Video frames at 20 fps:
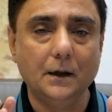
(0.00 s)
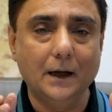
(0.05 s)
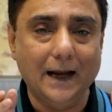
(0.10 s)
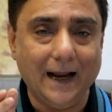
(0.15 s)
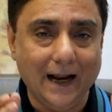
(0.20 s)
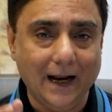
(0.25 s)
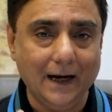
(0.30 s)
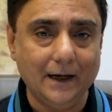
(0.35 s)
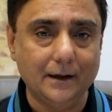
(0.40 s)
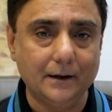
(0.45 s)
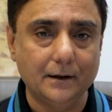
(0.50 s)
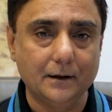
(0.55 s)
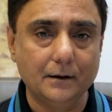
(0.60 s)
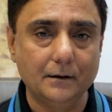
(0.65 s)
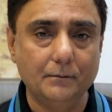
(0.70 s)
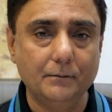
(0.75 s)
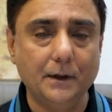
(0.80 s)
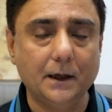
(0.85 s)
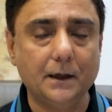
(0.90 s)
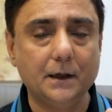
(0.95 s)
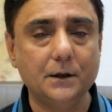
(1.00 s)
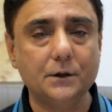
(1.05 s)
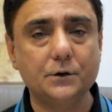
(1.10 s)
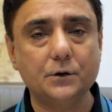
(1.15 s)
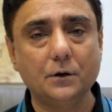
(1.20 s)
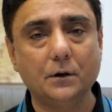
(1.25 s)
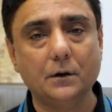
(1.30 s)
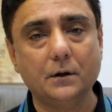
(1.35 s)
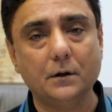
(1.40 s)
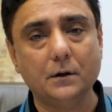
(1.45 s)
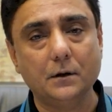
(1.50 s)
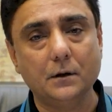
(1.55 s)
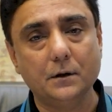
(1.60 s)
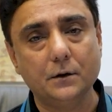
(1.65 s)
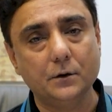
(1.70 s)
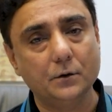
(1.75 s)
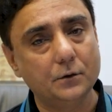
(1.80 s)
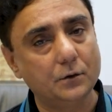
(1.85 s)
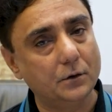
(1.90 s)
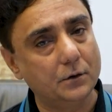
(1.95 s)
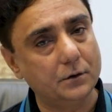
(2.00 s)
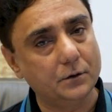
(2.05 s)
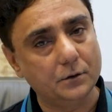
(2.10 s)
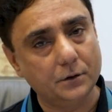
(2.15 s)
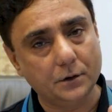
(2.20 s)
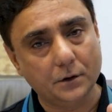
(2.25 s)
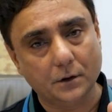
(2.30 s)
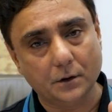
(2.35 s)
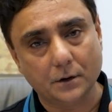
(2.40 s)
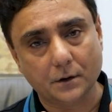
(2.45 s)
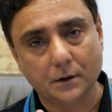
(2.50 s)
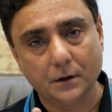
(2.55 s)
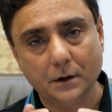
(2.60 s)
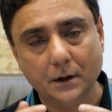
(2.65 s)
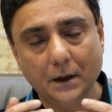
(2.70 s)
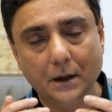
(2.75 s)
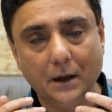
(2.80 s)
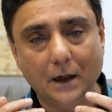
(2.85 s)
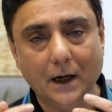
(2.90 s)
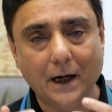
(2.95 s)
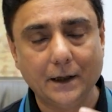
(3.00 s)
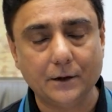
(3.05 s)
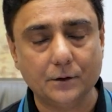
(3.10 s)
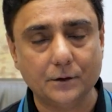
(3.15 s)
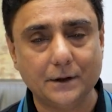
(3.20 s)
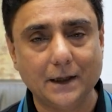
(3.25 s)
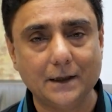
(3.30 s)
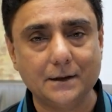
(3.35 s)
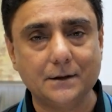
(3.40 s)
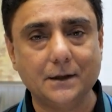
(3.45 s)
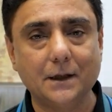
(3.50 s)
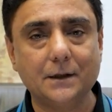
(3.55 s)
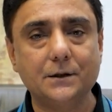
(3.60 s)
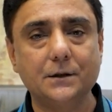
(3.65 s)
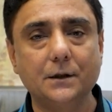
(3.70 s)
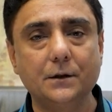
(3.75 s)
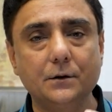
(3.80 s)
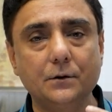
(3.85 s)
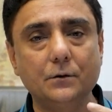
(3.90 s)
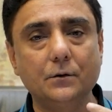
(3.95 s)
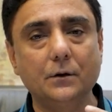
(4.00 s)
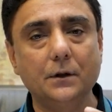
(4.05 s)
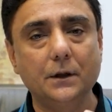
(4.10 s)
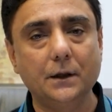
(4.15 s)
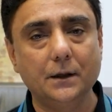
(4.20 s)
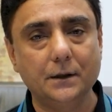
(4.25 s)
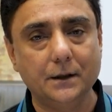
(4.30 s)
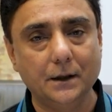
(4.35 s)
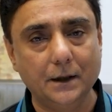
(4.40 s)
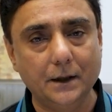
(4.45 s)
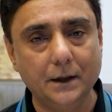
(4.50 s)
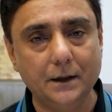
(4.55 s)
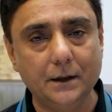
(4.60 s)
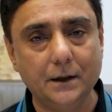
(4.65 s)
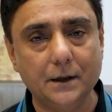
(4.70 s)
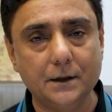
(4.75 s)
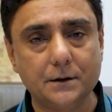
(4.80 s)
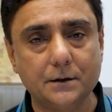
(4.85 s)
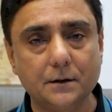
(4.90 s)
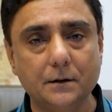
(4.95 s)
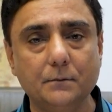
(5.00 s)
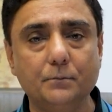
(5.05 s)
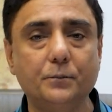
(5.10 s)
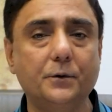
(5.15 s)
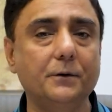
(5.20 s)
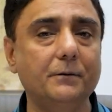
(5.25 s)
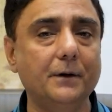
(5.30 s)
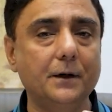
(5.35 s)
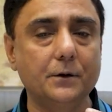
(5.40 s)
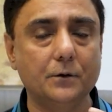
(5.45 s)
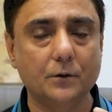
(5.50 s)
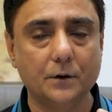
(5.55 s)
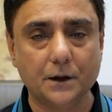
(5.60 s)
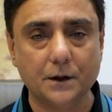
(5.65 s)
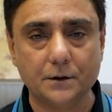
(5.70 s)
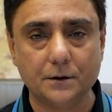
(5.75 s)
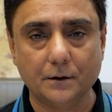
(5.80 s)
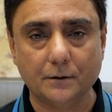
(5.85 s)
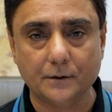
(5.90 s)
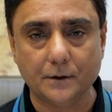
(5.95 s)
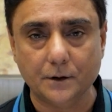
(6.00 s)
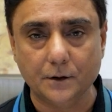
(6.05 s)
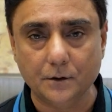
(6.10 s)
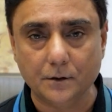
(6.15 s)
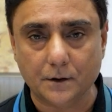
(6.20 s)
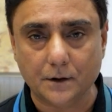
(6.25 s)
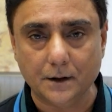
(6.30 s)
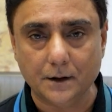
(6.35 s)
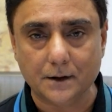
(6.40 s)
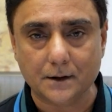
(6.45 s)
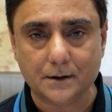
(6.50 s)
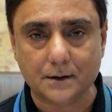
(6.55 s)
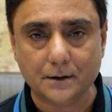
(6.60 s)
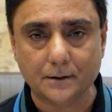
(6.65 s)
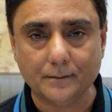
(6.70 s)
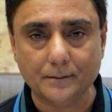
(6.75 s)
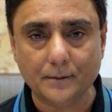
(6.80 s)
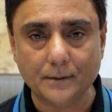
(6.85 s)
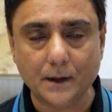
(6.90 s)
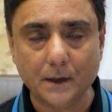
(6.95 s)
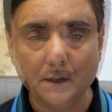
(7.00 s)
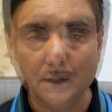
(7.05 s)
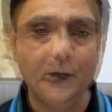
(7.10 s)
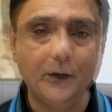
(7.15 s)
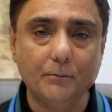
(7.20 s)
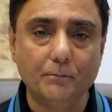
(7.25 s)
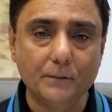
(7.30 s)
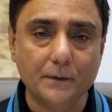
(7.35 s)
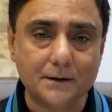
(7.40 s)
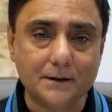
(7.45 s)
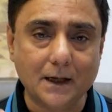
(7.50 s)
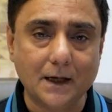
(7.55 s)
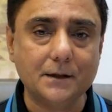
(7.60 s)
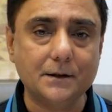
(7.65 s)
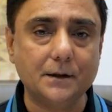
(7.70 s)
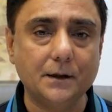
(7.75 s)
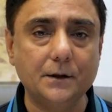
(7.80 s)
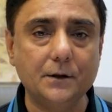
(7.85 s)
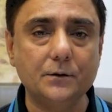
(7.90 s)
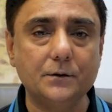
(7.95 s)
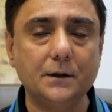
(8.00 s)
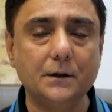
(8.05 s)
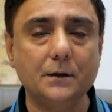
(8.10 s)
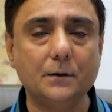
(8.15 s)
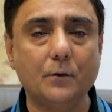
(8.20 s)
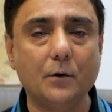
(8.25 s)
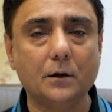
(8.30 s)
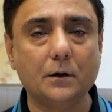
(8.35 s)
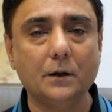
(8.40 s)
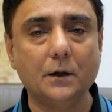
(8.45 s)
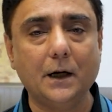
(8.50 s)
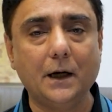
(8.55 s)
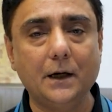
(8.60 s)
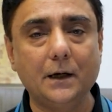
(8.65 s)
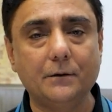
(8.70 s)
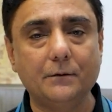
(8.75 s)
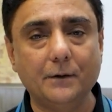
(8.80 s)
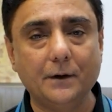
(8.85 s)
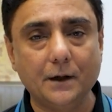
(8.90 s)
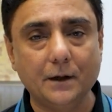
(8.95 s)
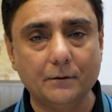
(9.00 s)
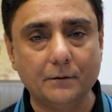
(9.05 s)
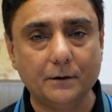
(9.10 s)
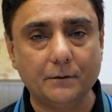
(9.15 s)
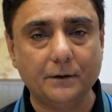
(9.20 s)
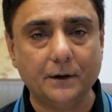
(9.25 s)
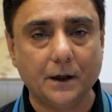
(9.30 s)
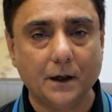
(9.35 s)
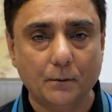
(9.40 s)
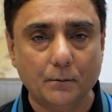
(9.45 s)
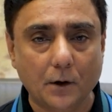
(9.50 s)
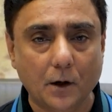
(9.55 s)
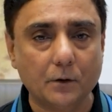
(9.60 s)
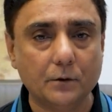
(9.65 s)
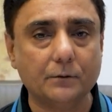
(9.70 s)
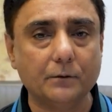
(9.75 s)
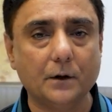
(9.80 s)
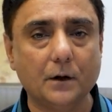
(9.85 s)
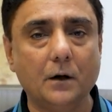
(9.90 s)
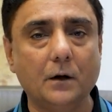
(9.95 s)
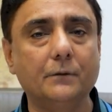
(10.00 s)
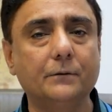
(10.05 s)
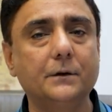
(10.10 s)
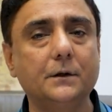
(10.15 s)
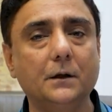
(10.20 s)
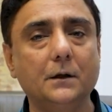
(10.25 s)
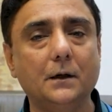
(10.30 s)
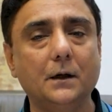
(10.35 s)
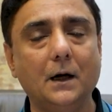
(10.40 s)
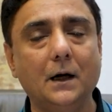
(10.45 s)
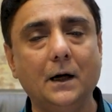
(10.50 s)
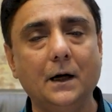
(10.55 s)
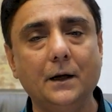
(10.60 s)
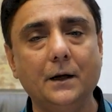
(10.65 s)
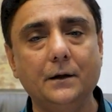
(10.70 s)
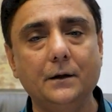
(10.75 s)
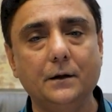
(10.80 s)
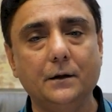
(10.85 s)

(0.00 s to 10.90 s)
and making sure you don't do your hydrodissection, do only a delineation, prevent rotation of the nucleus. Besides reducing the bottle height, whenever we come out of the eye